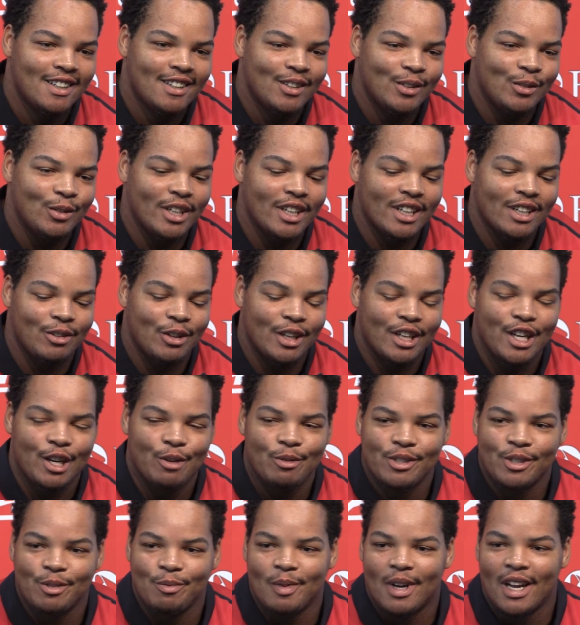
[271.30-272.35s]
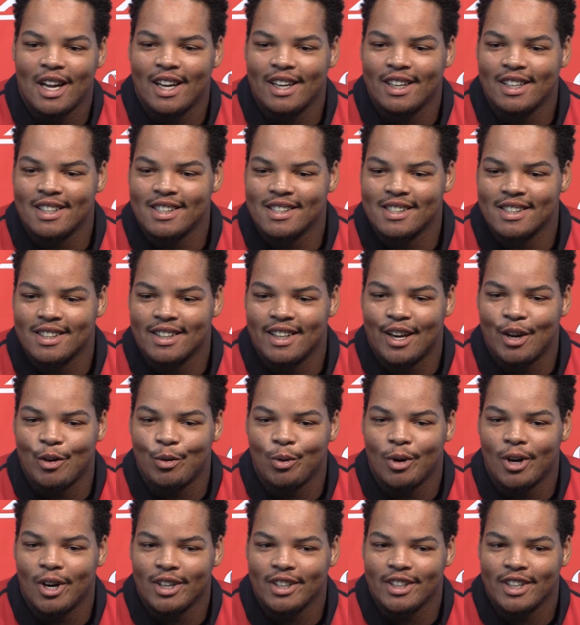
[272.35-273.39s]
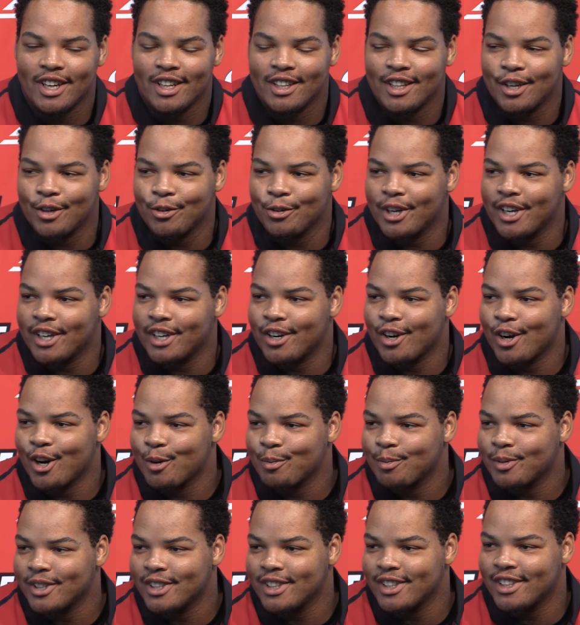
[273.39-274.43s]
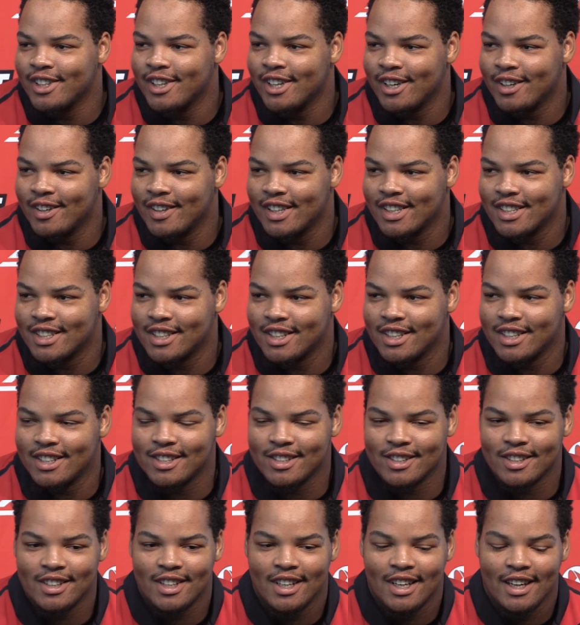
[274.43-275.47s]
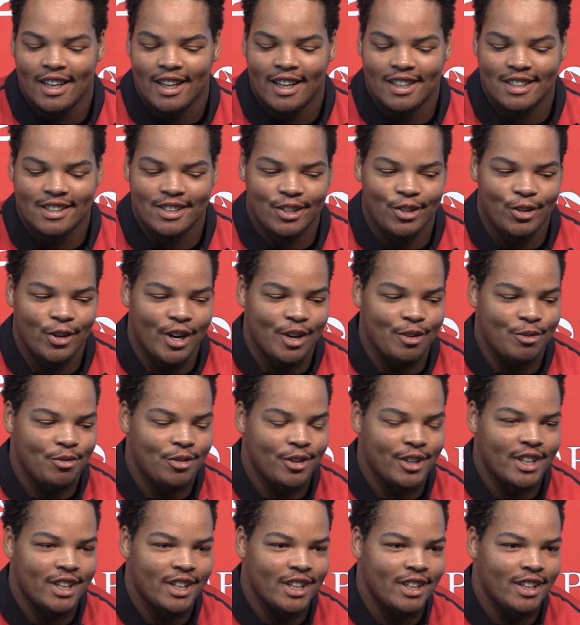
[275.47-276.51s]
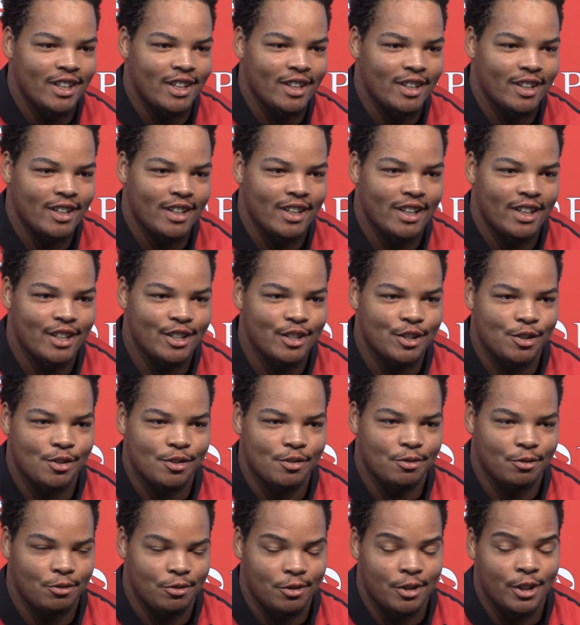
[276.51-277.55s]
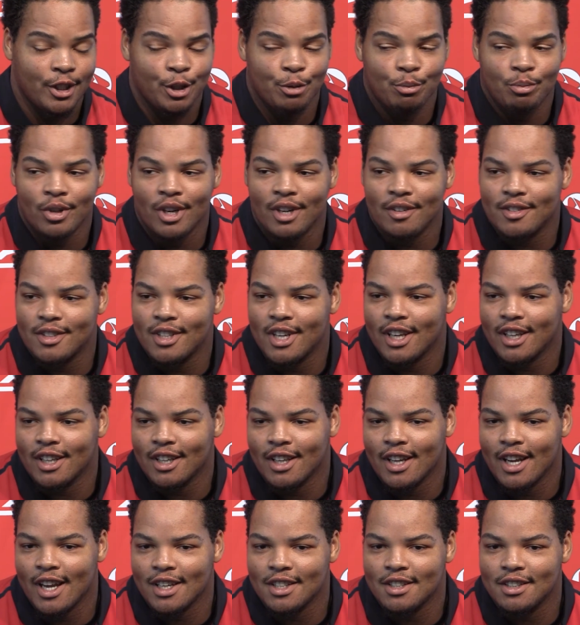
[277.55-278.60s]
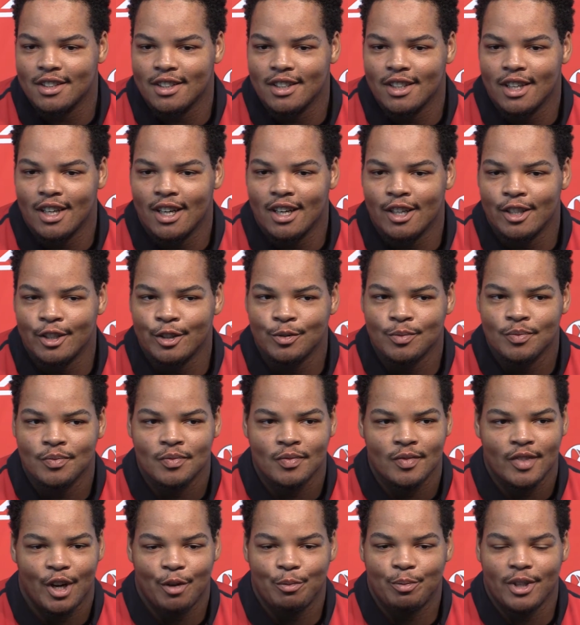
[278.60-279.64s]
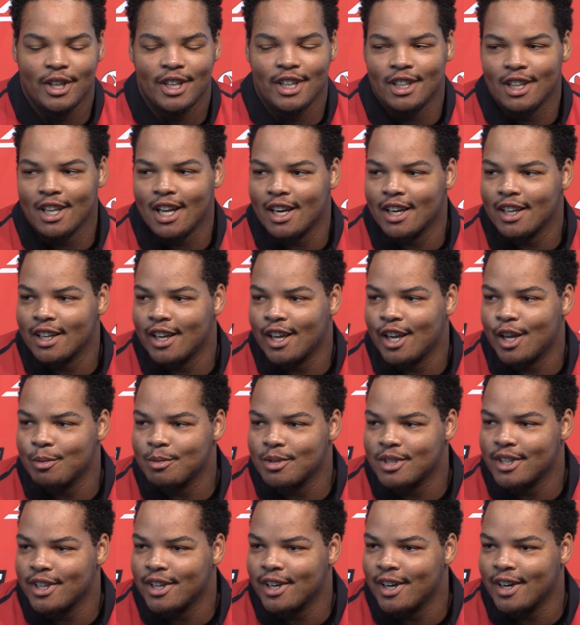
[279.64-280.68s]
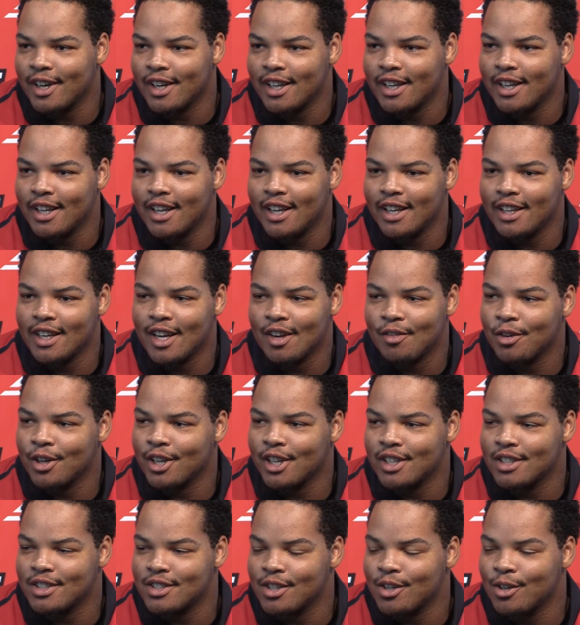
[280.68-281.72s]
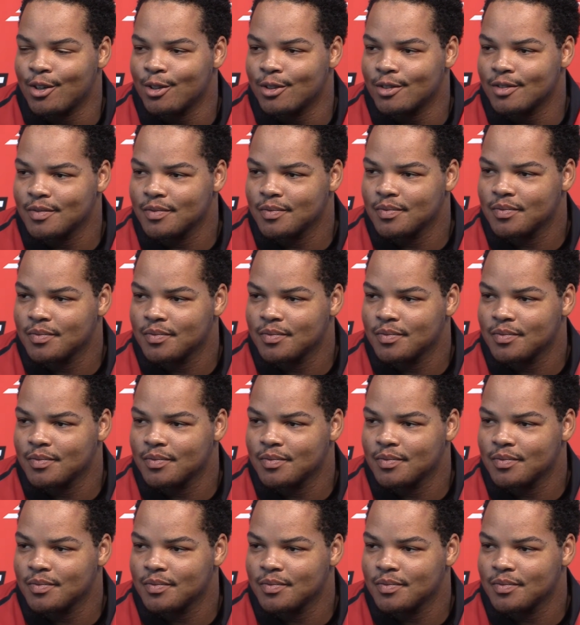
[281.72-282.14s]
What comes to mind is that walk down that red carpet. You know, it's a great feeling. It's really breathtaking, actually. I played a lot of games here, and it never gets old.